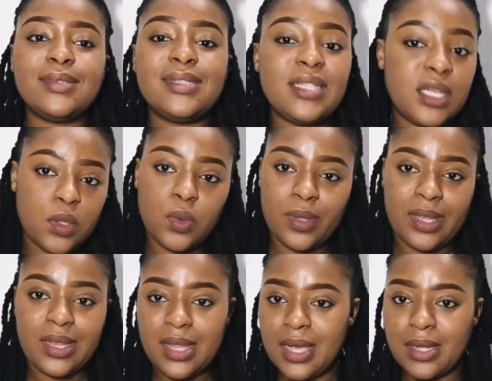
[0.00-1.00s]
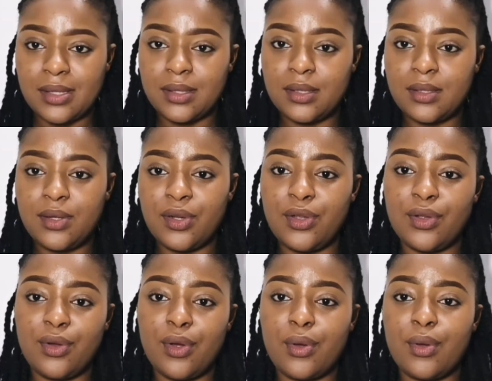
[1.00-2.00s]
deal with things,
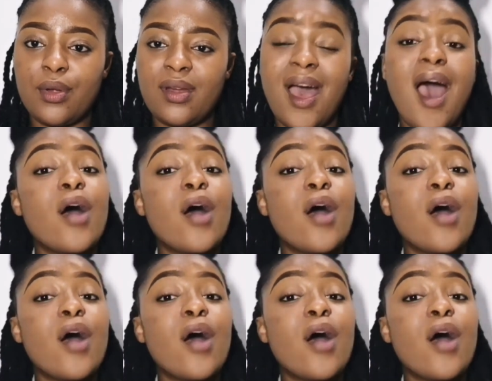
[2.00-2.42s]
Now,